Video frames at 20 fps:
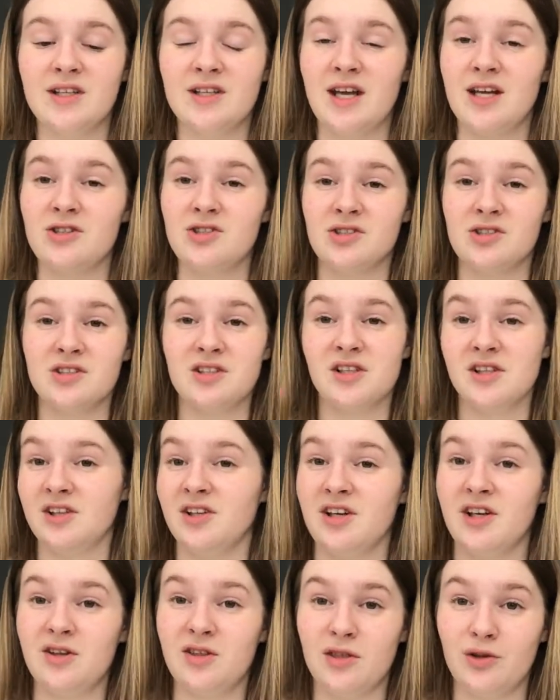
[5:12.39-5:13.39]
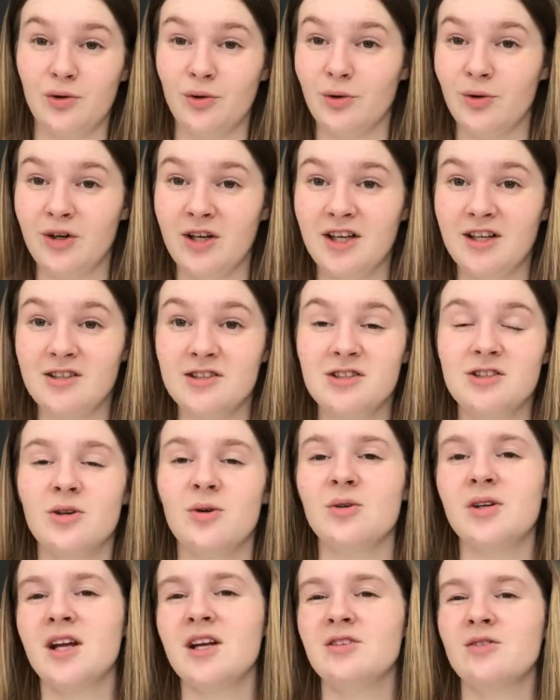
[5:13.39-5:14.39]
They just click through it,
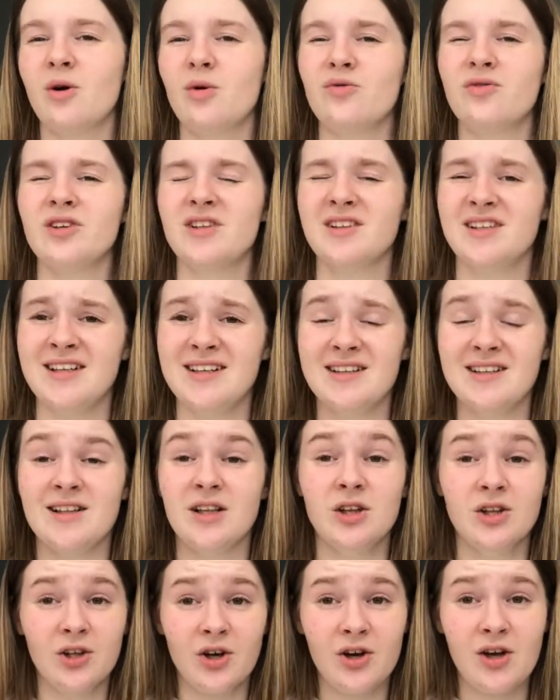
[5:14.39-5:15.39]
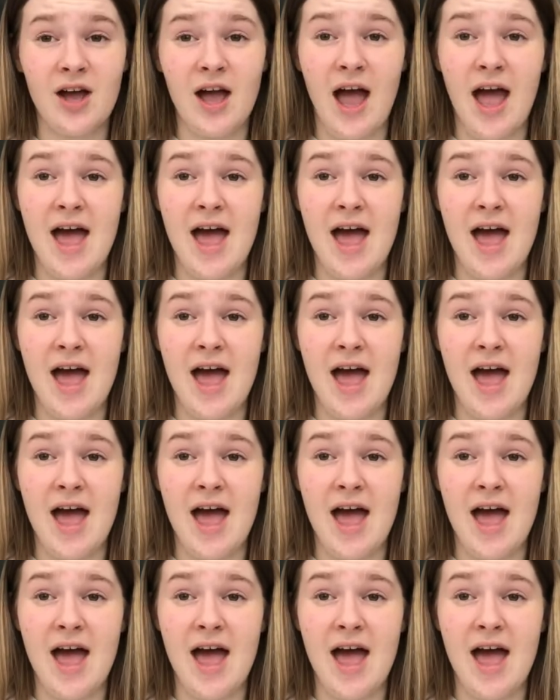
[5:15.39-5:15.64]
so they don't really look